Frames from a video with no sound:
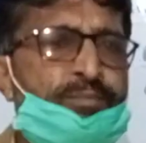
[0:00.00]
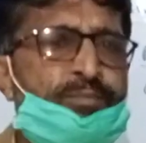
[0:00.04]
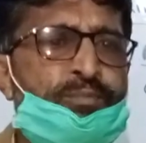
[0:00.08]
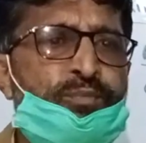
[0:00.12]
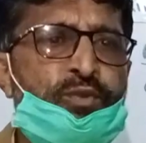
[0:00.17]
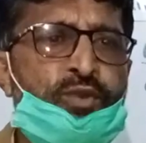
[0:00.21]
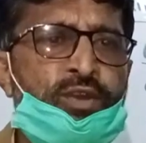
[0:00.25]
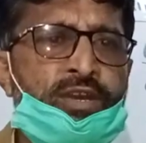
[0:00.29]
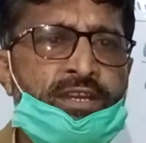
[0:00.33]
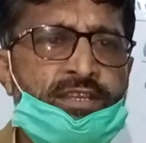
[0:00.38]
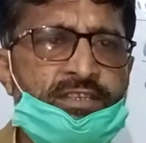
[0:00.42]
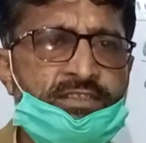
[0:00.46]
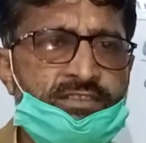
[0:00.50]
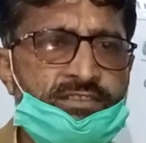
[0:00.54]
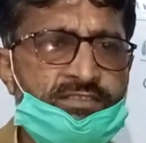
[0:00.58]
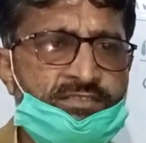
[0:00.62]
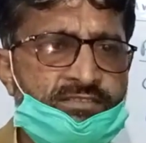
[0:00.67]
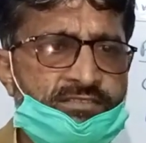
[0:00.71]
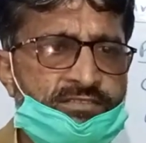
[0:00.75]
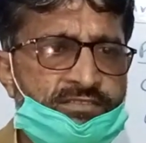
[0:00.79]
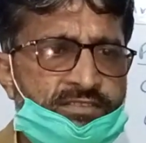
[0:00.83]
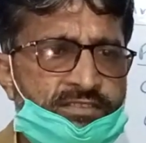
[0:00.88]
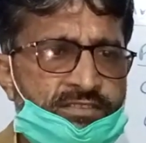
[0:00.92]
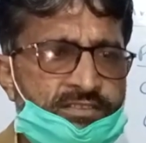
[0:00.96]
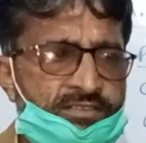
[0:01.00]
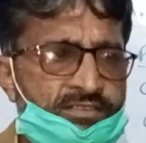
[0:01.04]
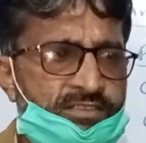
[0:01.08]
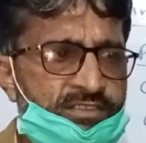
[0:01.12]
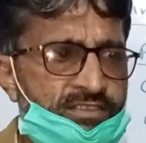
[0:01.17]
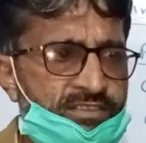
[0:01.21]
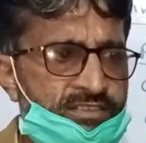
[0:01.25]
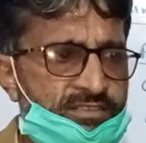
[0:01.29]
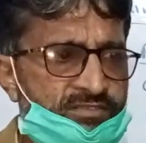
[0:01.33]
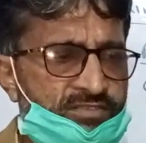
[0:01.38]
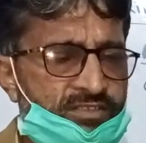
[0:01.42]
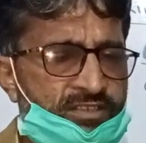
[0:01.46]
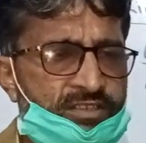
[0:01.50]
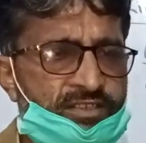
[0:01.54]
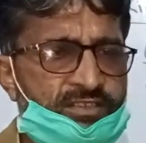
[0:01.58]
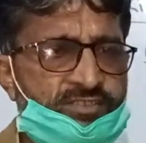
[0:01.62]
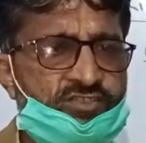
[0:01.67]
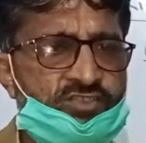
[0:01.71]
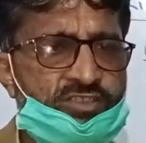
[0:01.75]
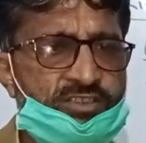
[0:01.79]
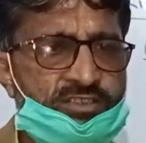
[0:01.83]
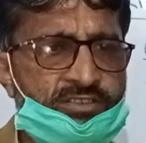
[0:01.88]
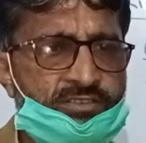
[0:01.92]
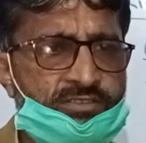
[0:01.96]
boys, these are
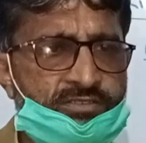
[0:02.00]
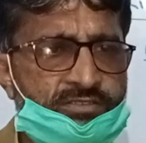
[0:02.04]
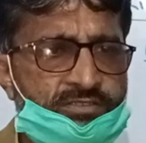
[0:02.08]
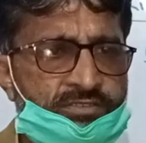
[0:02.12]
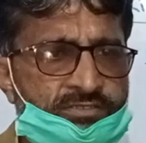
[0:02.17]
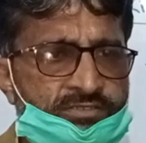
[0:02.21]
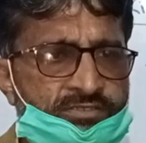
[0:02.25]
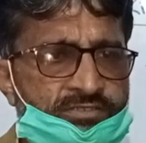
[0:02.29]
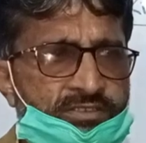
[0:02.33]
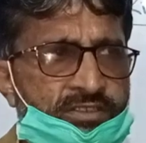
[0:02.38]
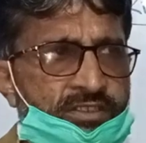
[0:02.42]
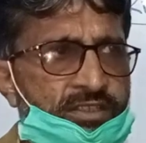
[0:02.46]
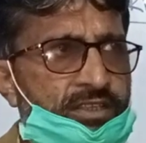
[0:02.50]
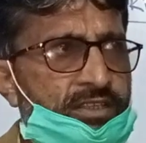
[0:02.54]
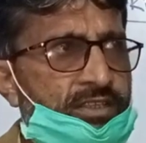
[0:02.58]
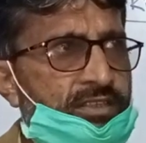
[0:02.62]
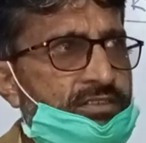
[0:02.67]
chairs,